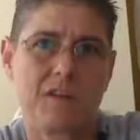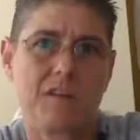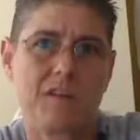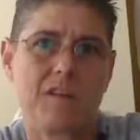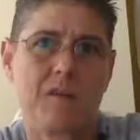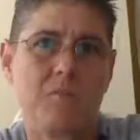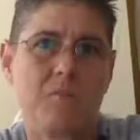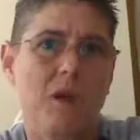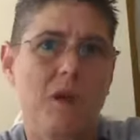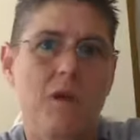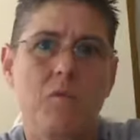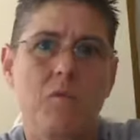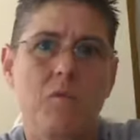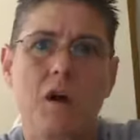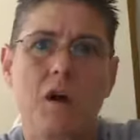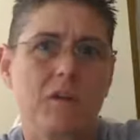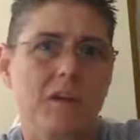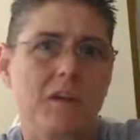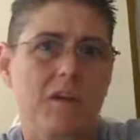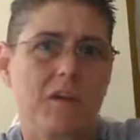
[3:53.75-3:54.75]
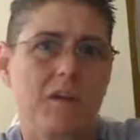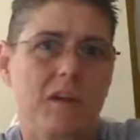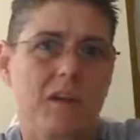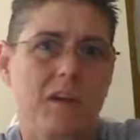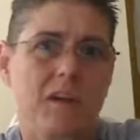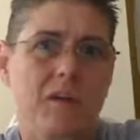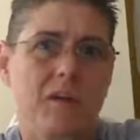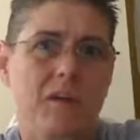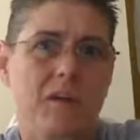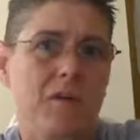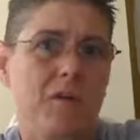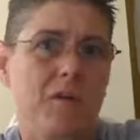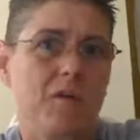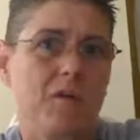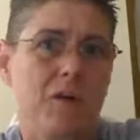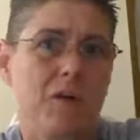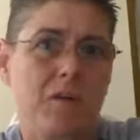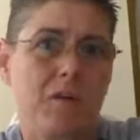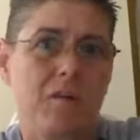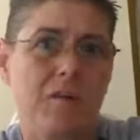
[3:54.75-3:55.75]
They pay well, they take care of you
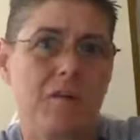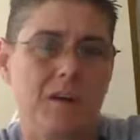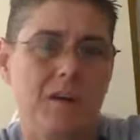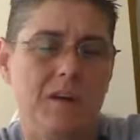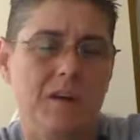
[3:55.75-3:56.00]
well,